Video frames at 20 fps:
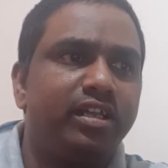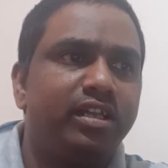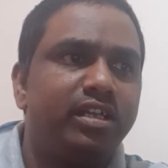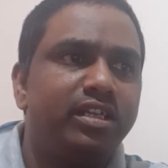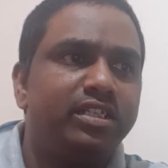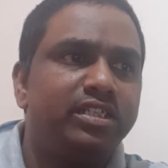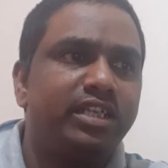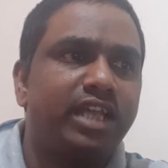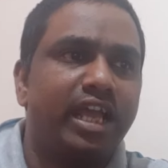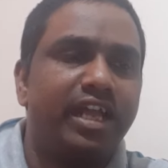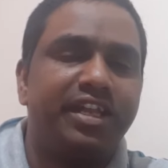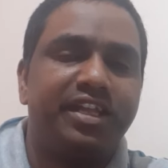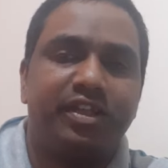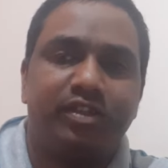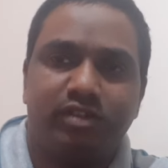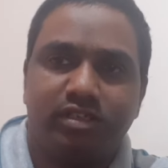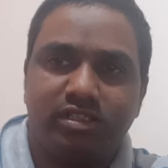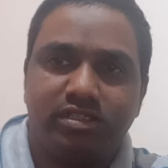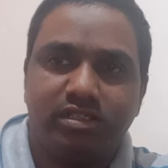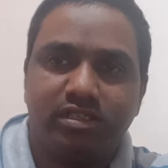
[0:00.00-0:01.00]
scanning
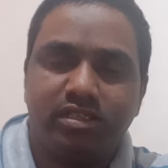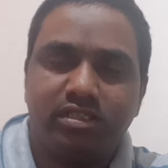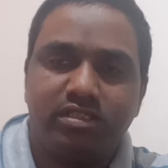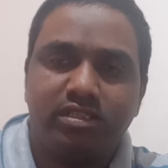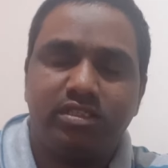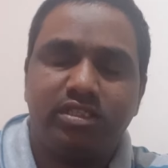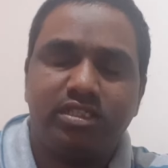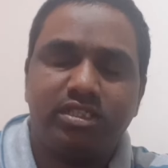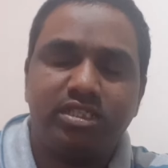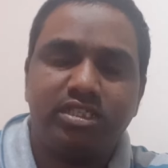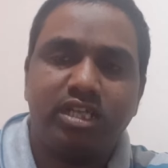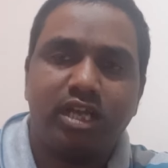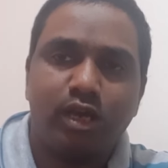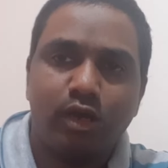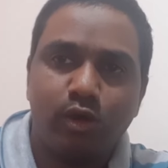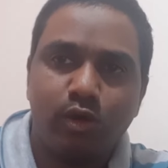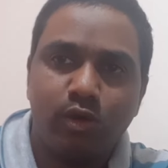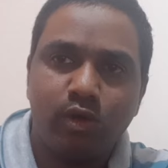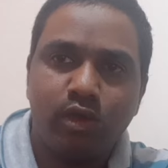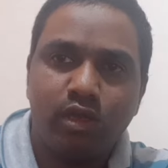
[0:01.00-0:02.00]
units. So this is
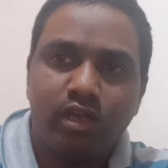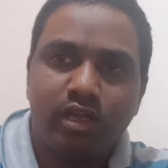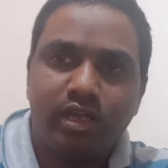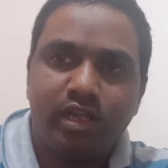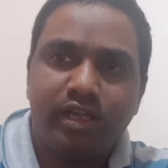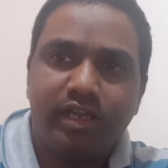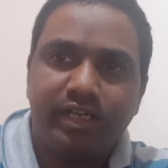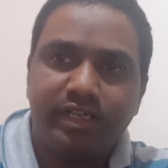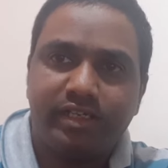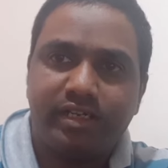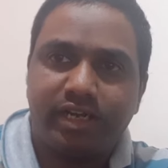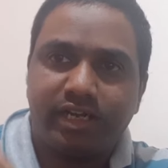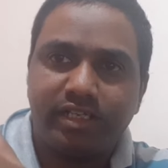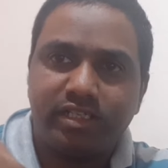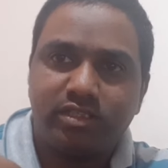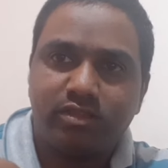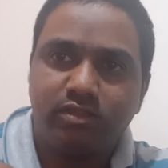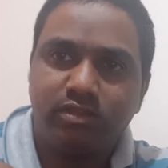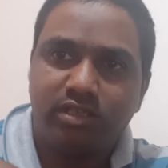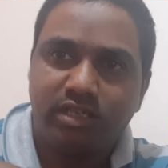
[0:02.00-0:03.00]
how it tries
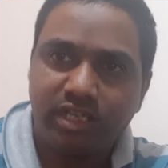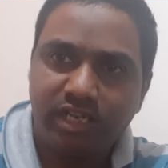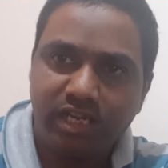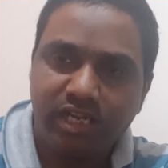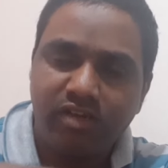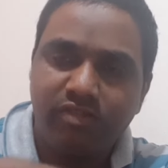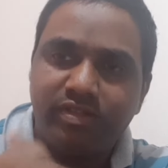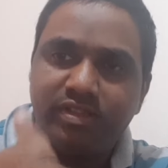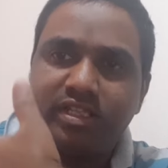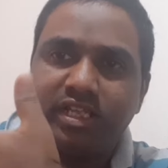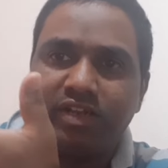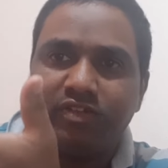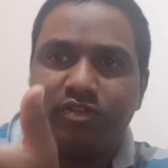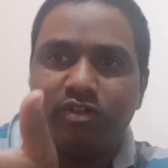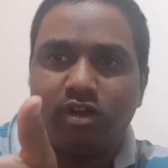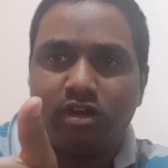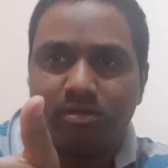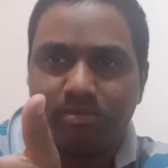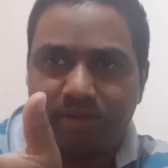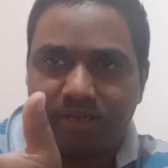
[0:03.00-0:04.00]
to deal with the
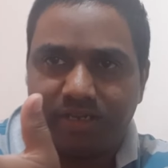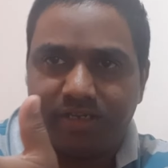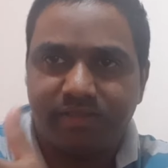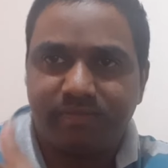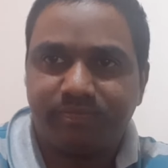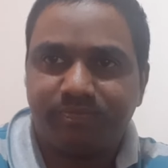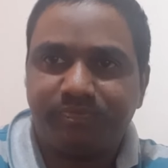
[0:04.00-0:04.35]
environment.